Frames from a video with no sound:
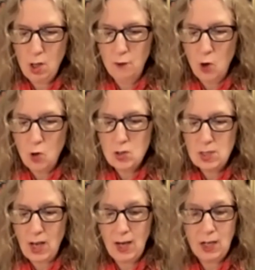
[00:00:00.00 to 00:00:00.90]
Voz
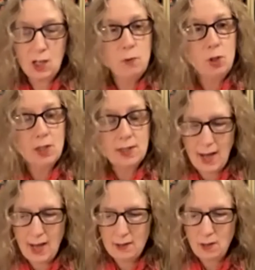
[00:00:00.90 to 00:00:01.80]
de la
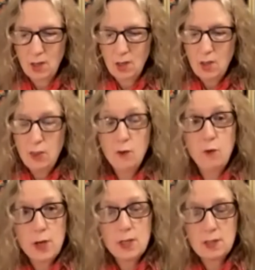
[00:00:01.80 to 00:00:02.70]
Comunidad, the
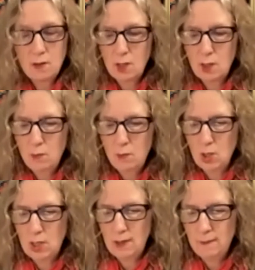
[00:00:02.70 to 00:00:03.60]
voice of the
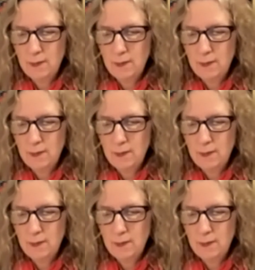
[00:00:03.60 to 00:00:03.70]
community,